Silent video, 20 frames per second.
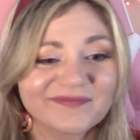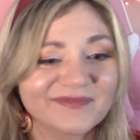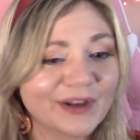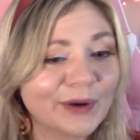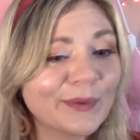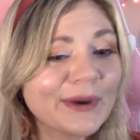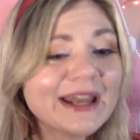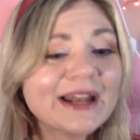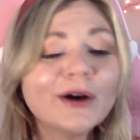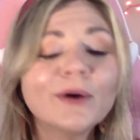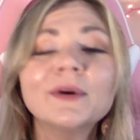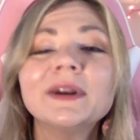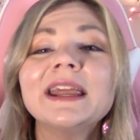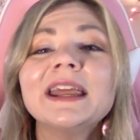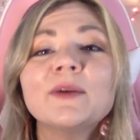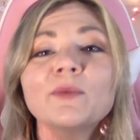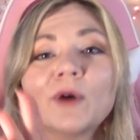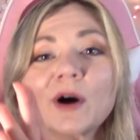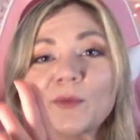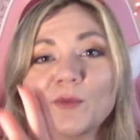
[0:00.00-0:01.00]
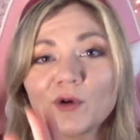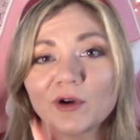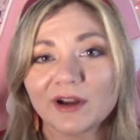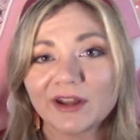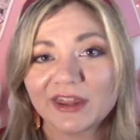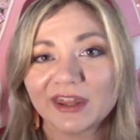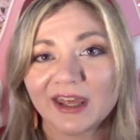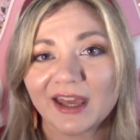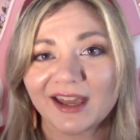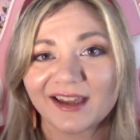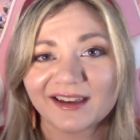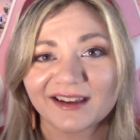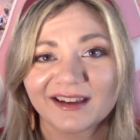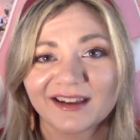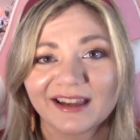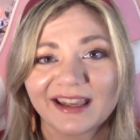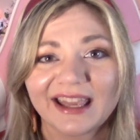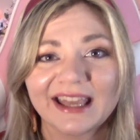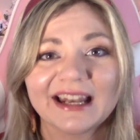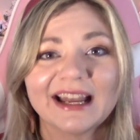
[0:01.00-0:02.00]
We don't need one more thing.
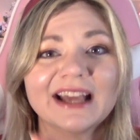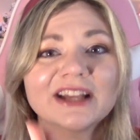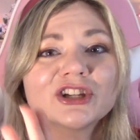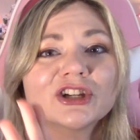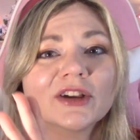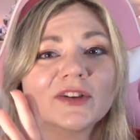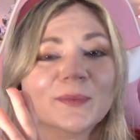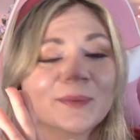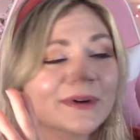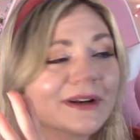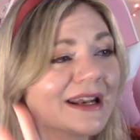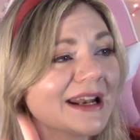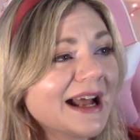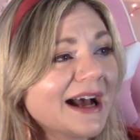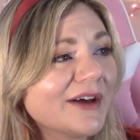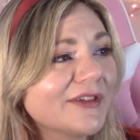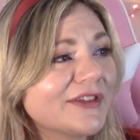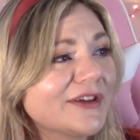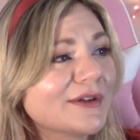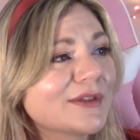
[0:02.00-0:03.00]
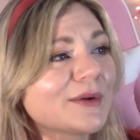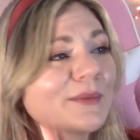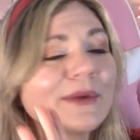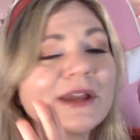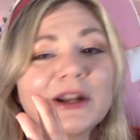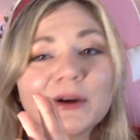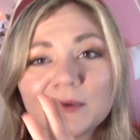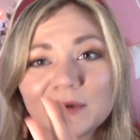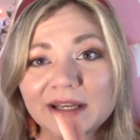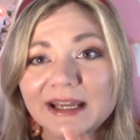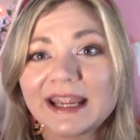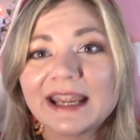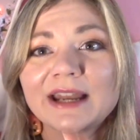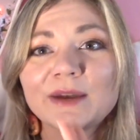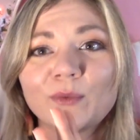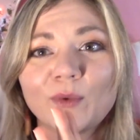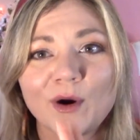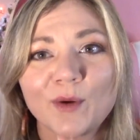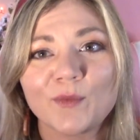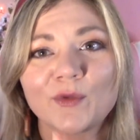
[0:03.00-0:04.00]
Can I just put it out there that we don't
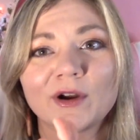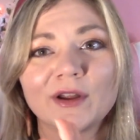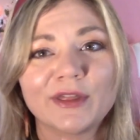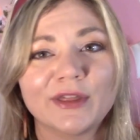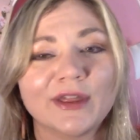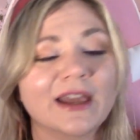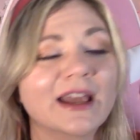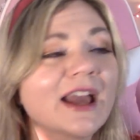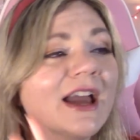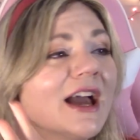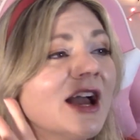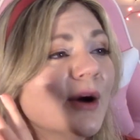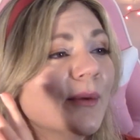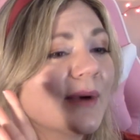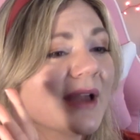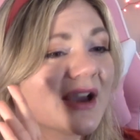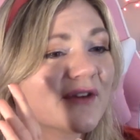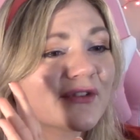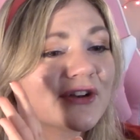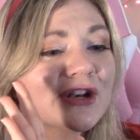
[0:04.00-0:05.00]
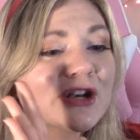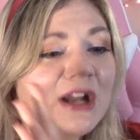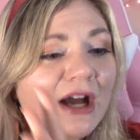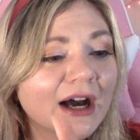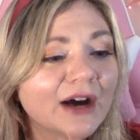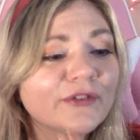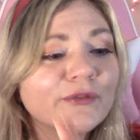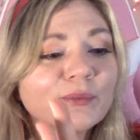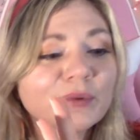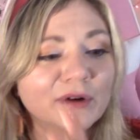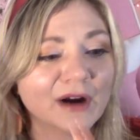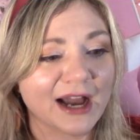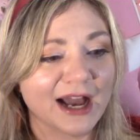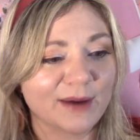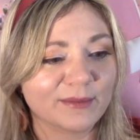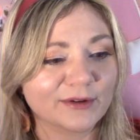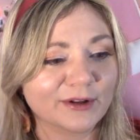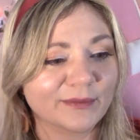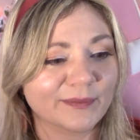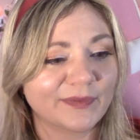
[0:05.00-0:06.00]
need one more thing? We have enough
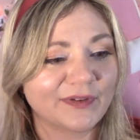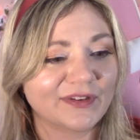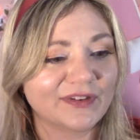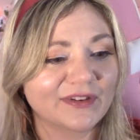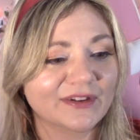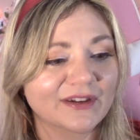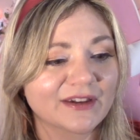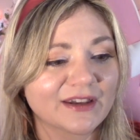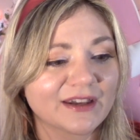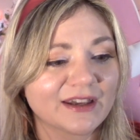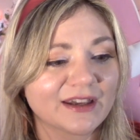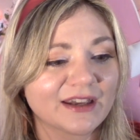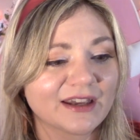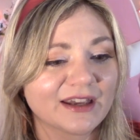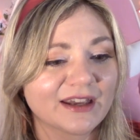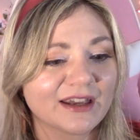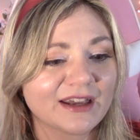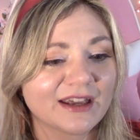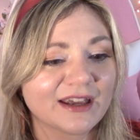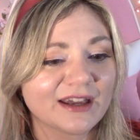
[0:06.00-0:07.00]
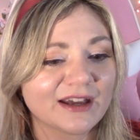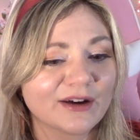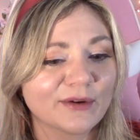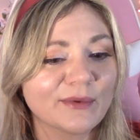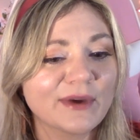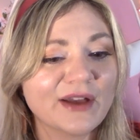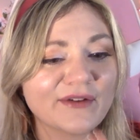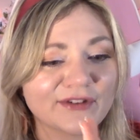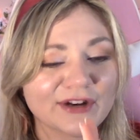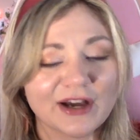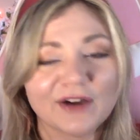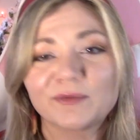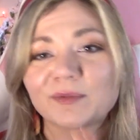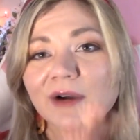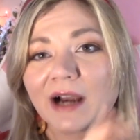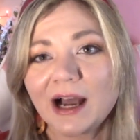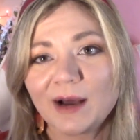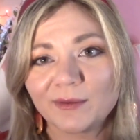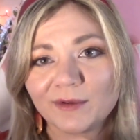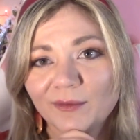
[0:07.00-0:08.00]
problems. We have enough
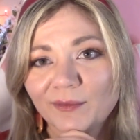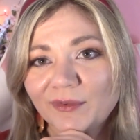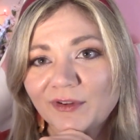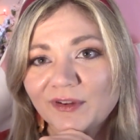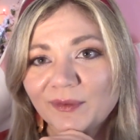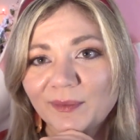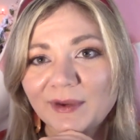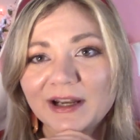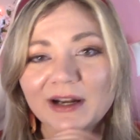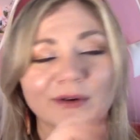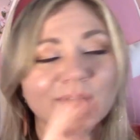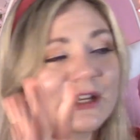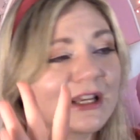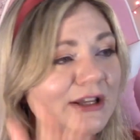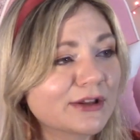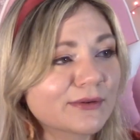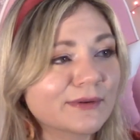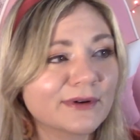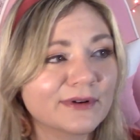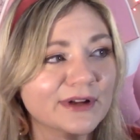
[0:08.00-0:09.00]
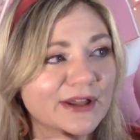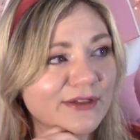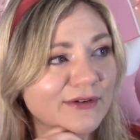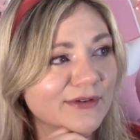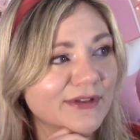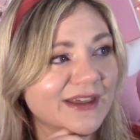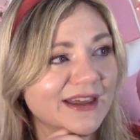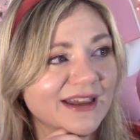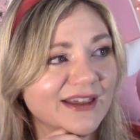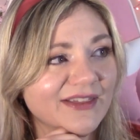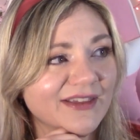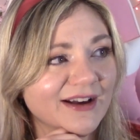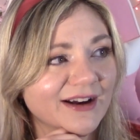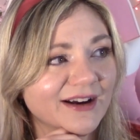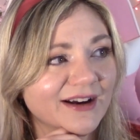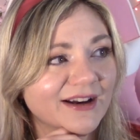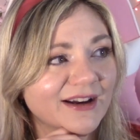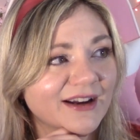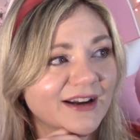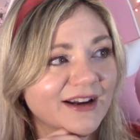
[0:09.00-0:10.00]
problems. We don't need to throw another thing in there.